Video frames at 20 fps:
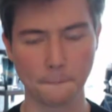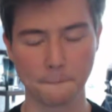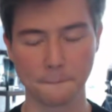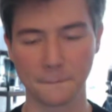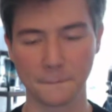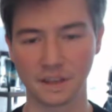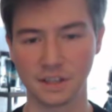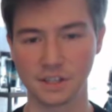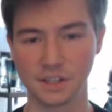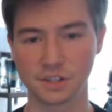
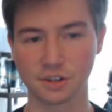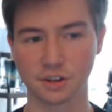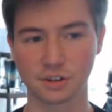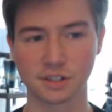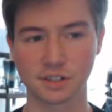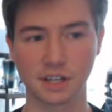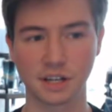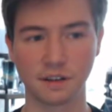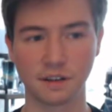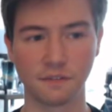he starts
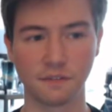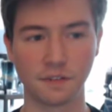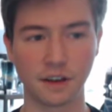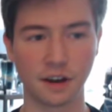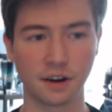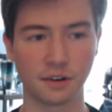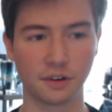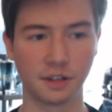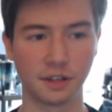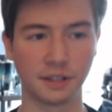getting
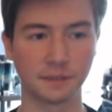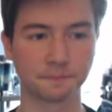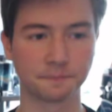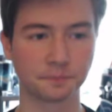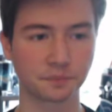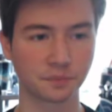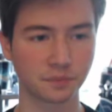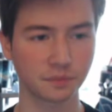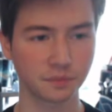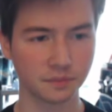very,
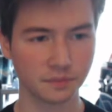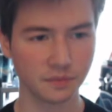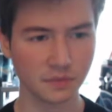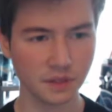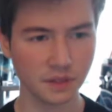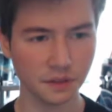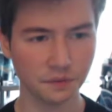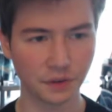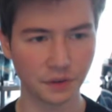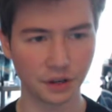
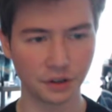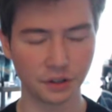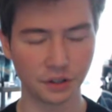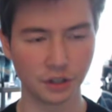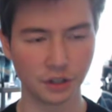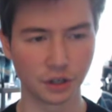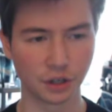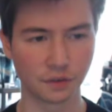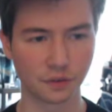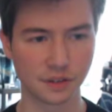very
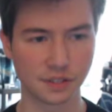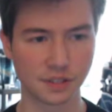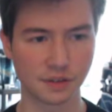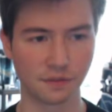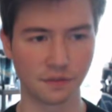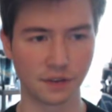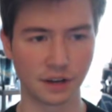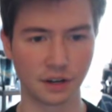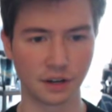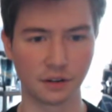nervous
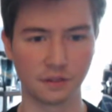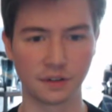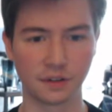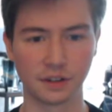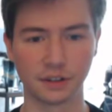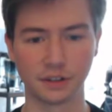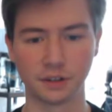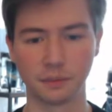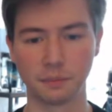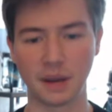and very,
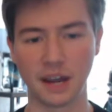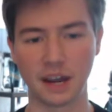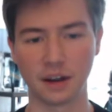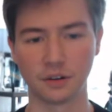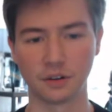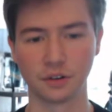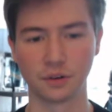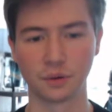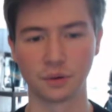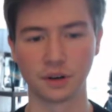very
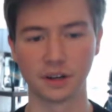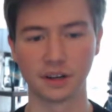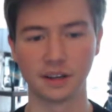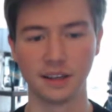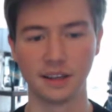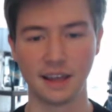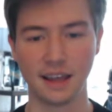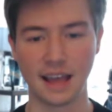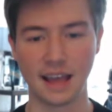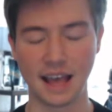paranoid.
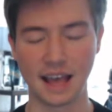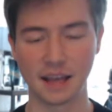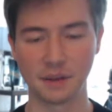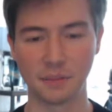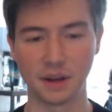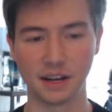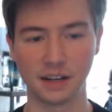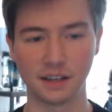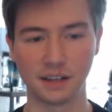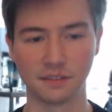And
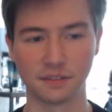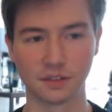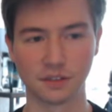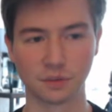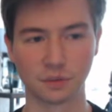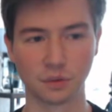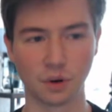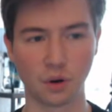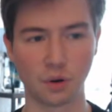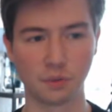many of the
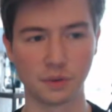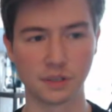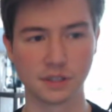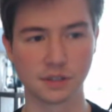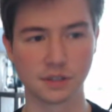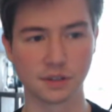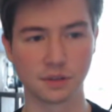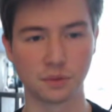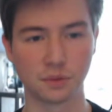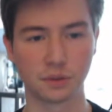
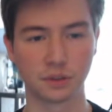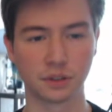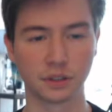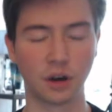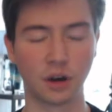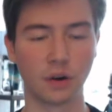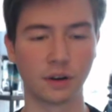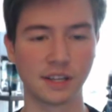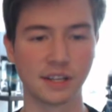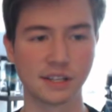Romans who were
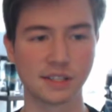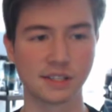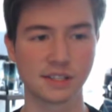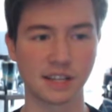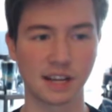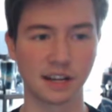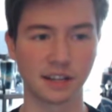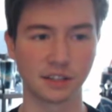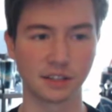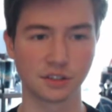on his
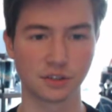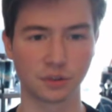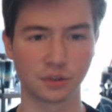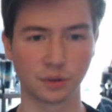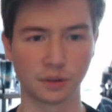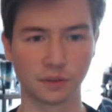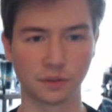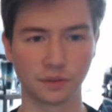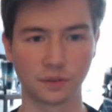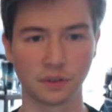Senate
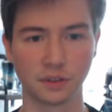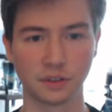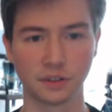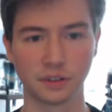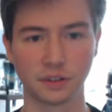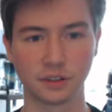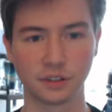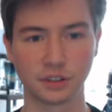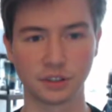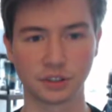sort of
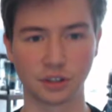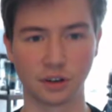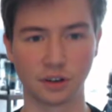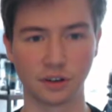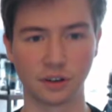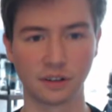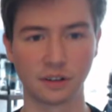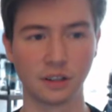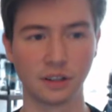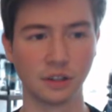
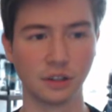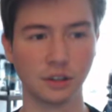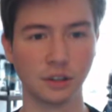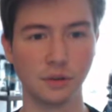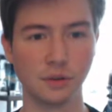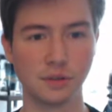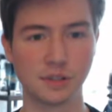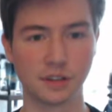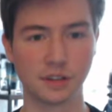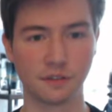start
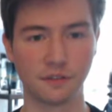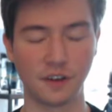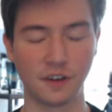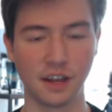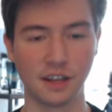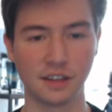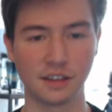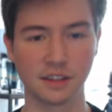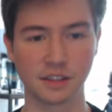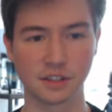losing
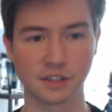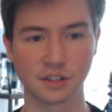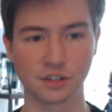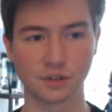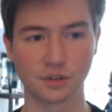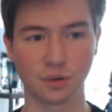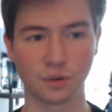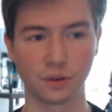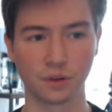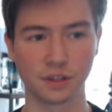faith in
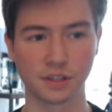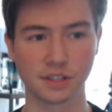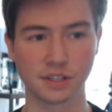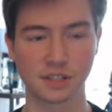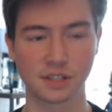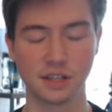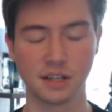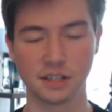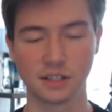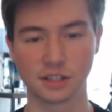Sertorius
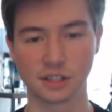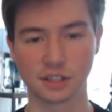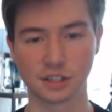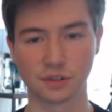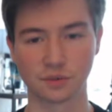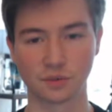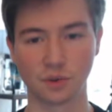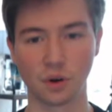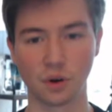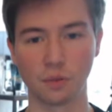since
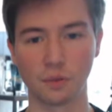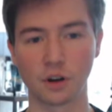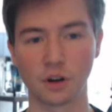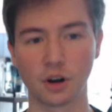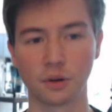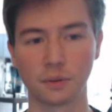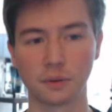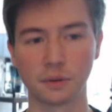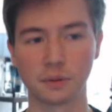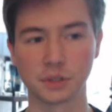the Roman
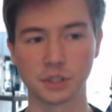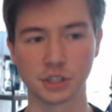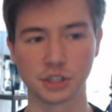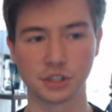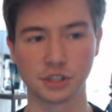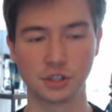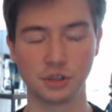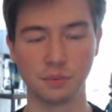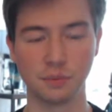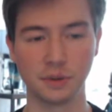army was
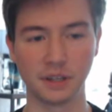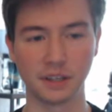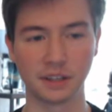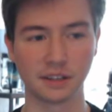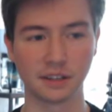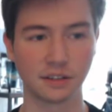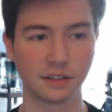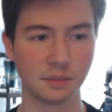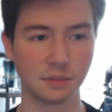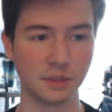just too
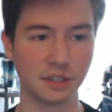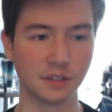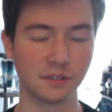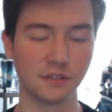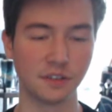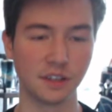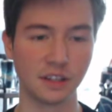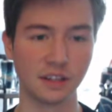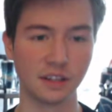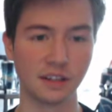big to be
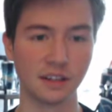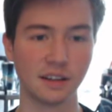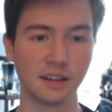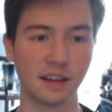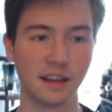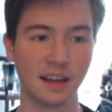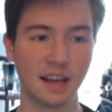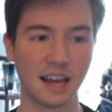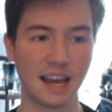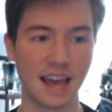defeated
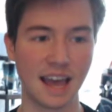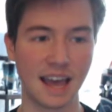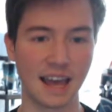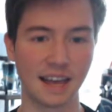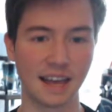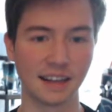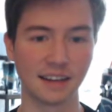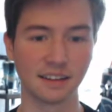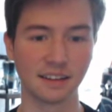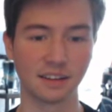
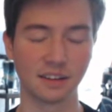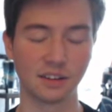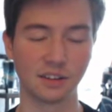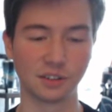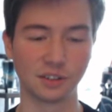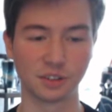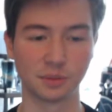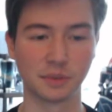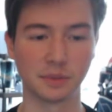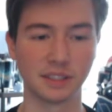and
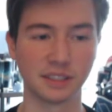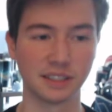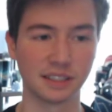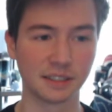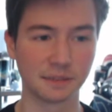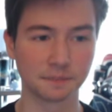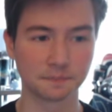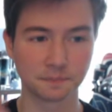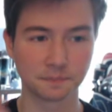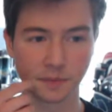
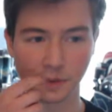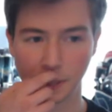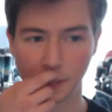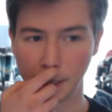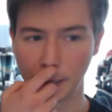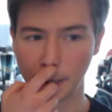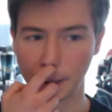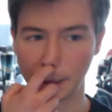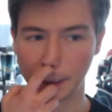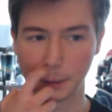ultimately
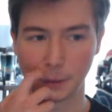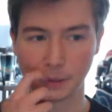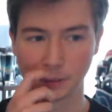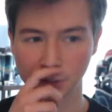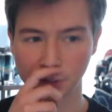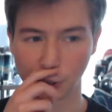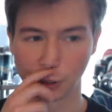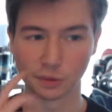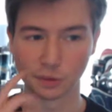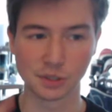they
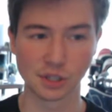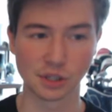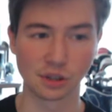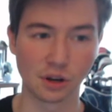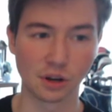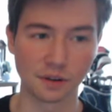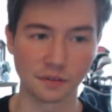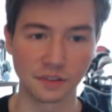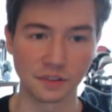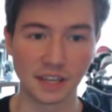saw there was a
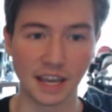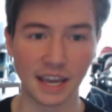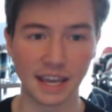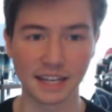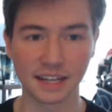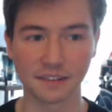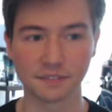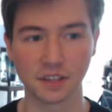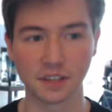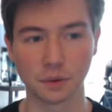lot of
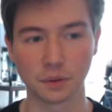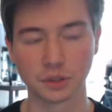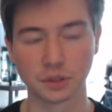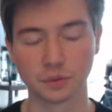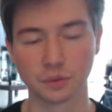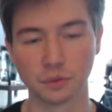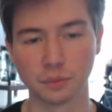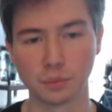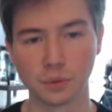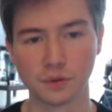gain if they were to
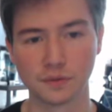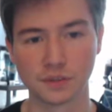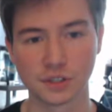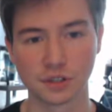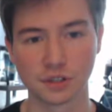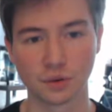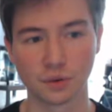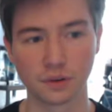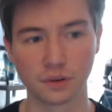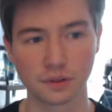remove
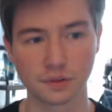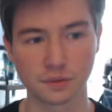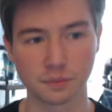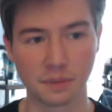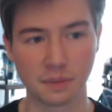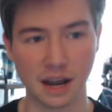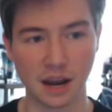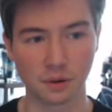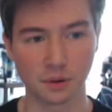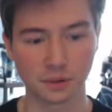Sertorius from
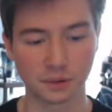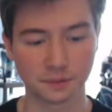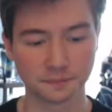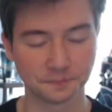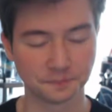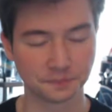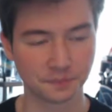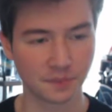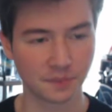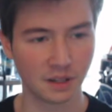power.
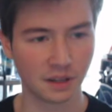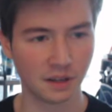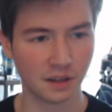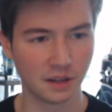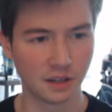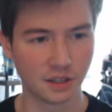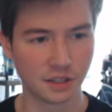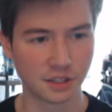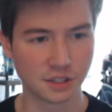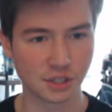
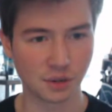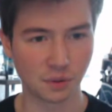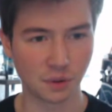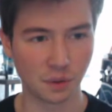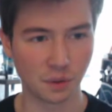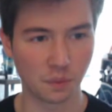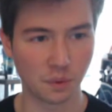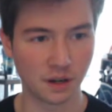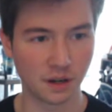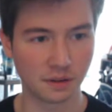So
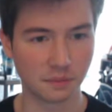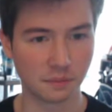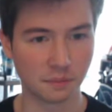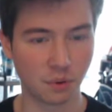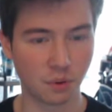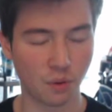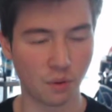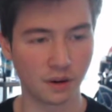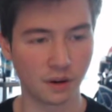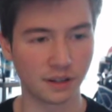at one
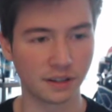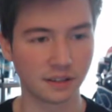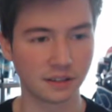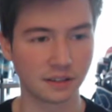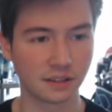point,